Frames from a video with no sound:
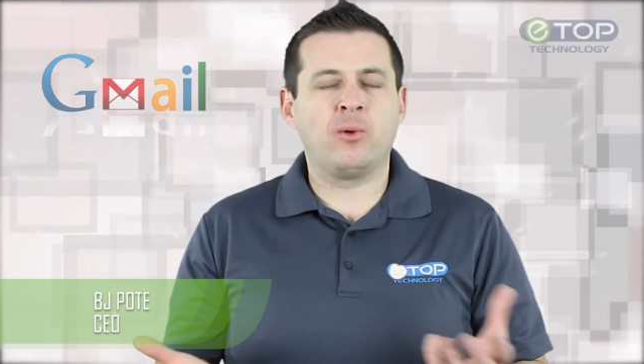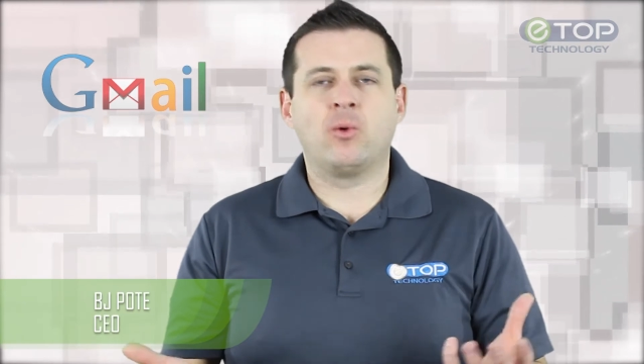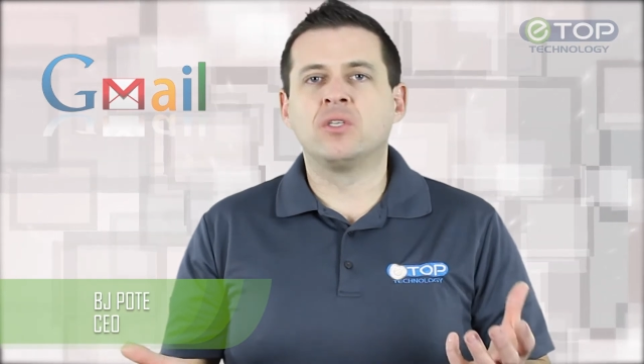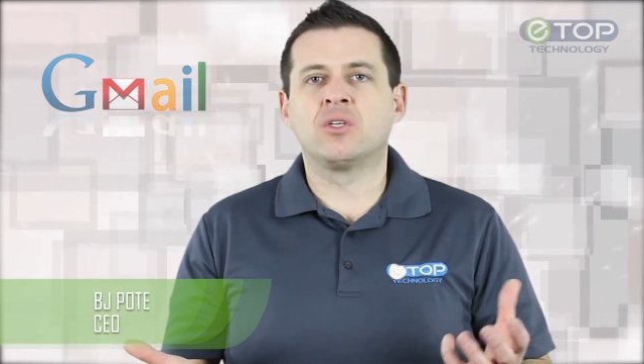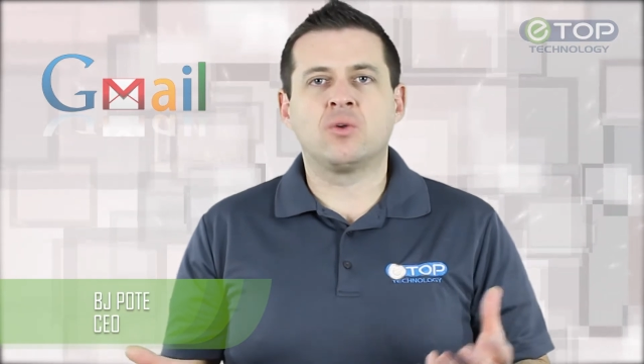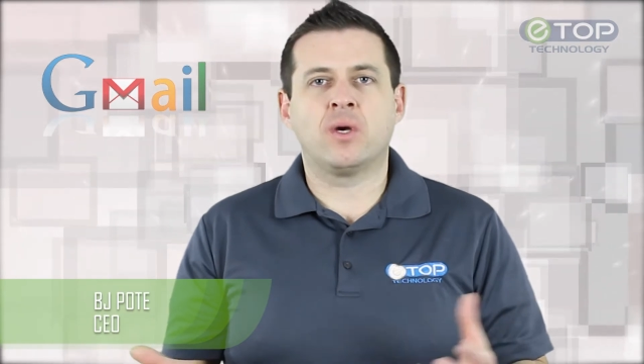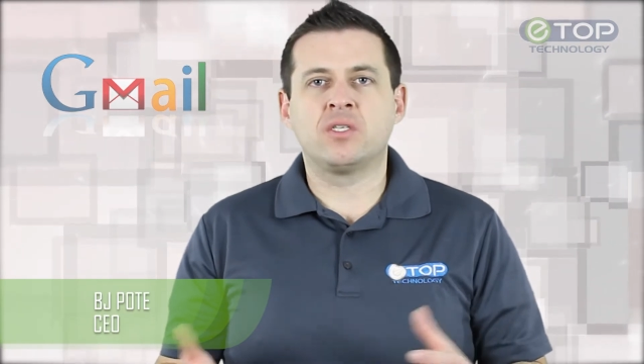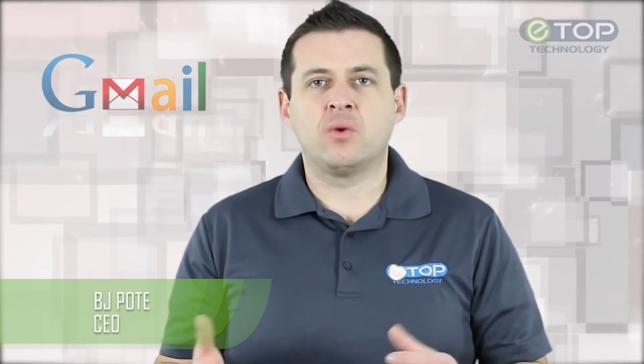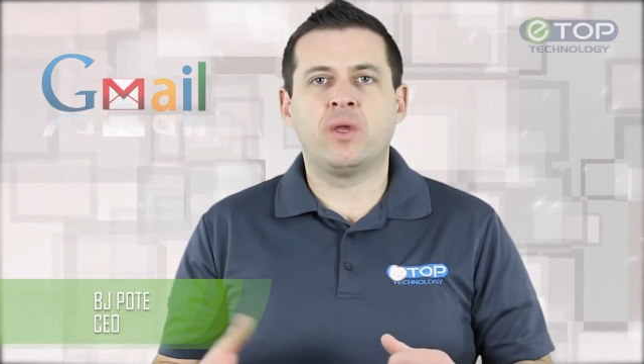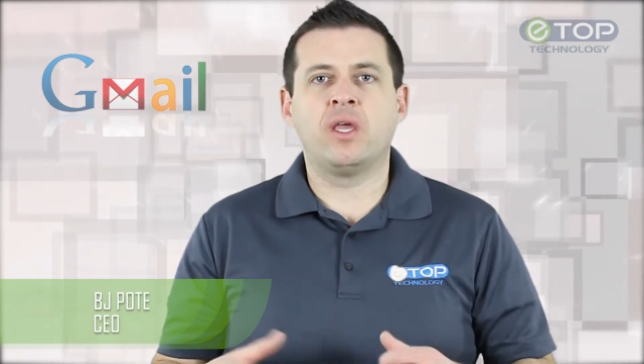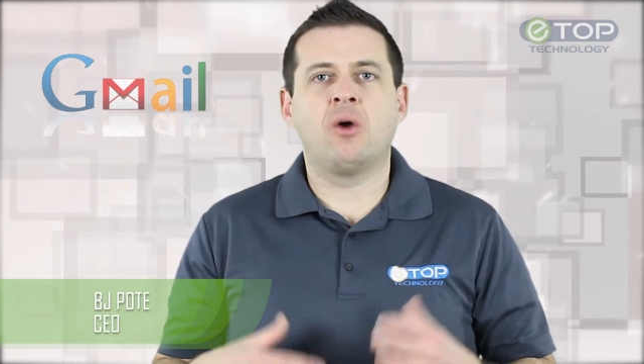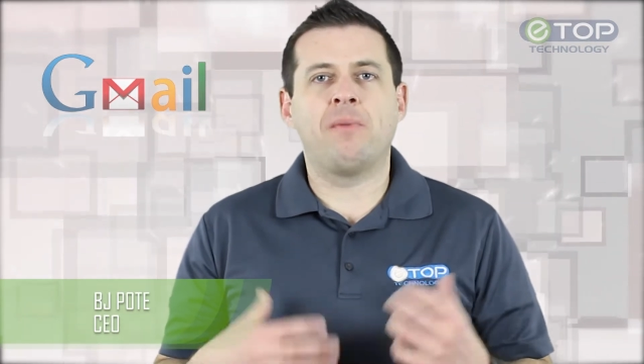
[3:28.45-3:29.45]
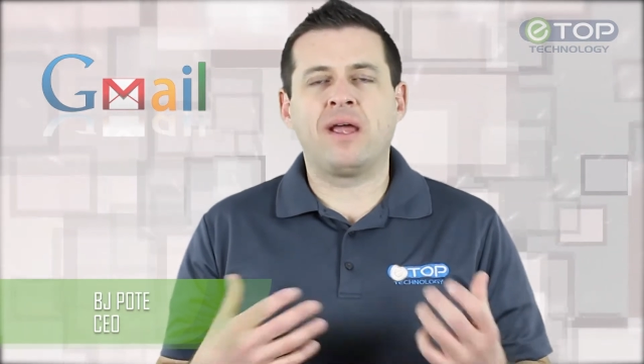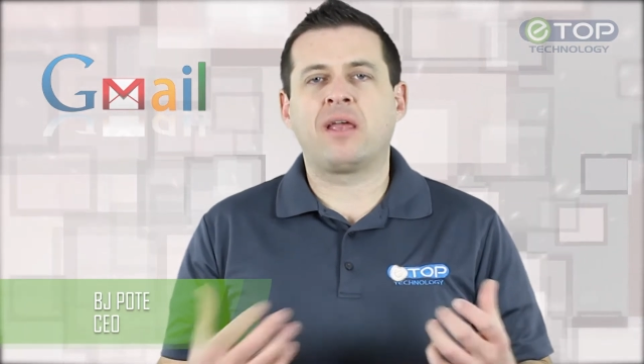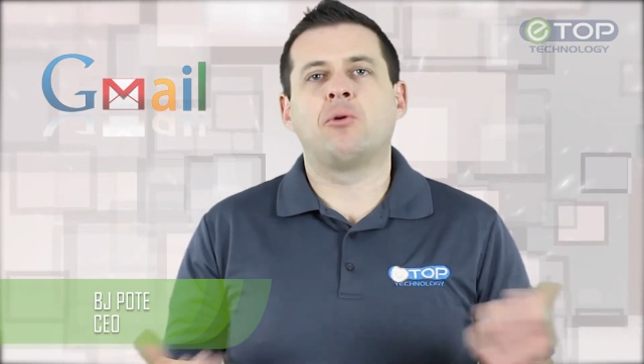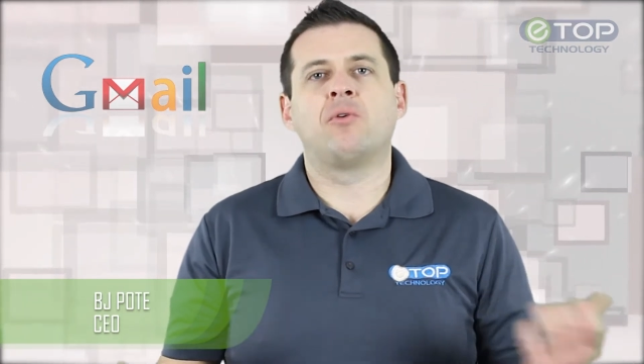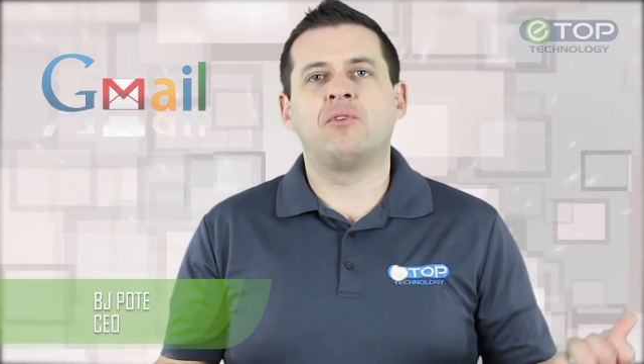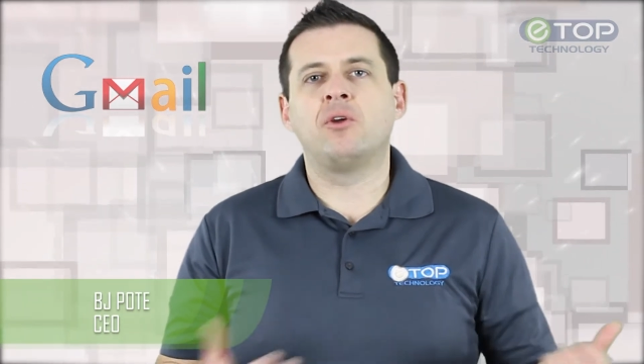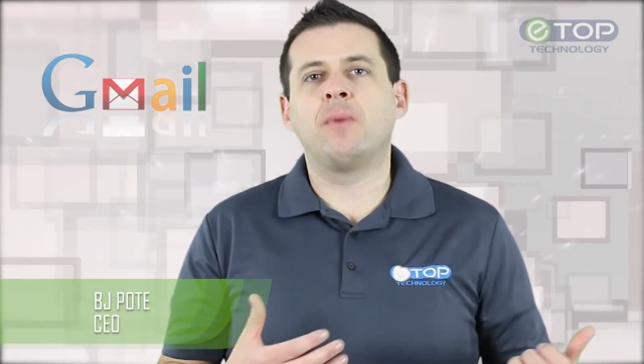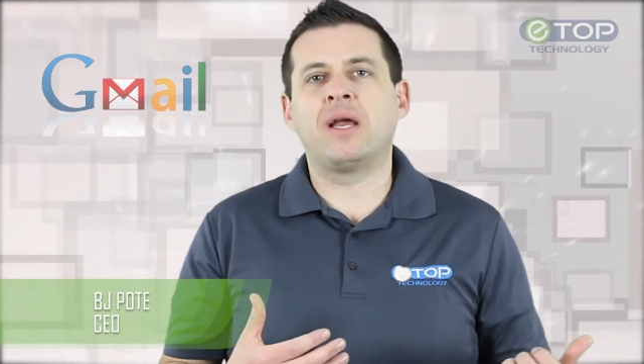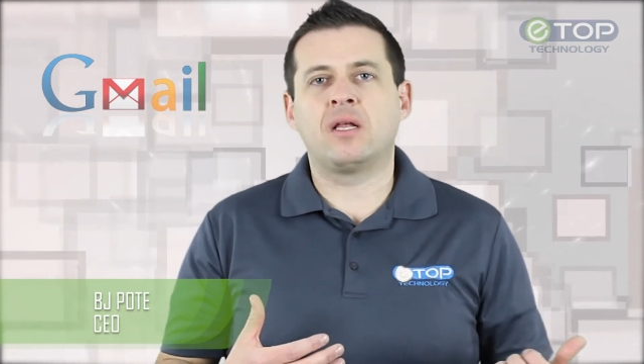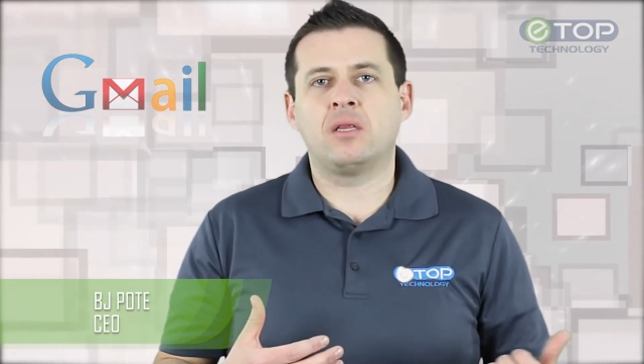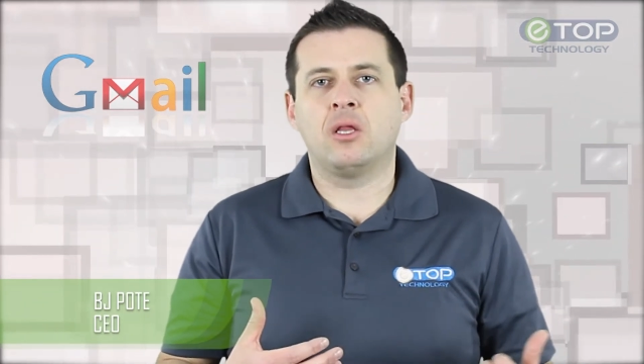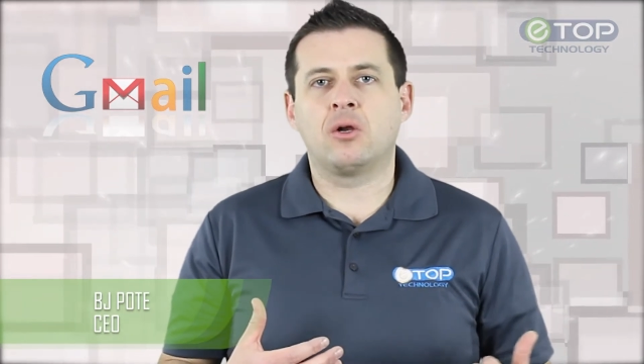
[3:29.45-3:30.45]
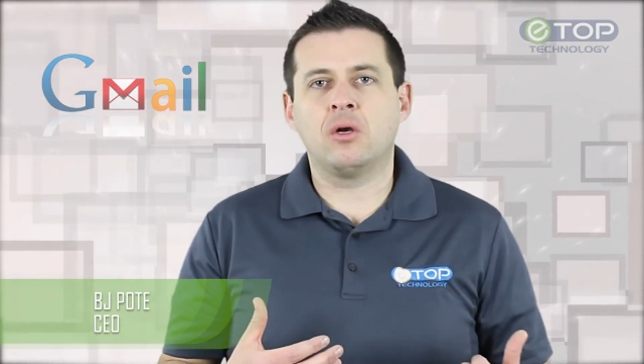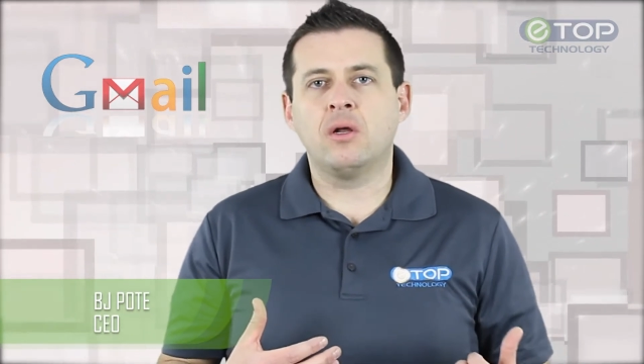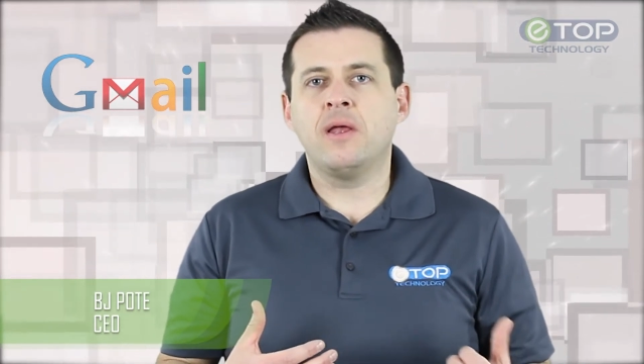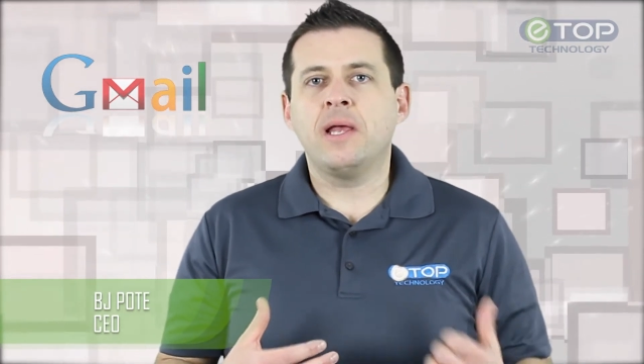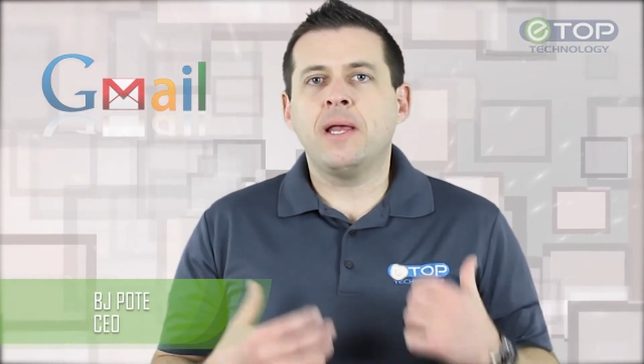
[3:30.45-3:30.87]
once or twice a week, go back and review my clutter.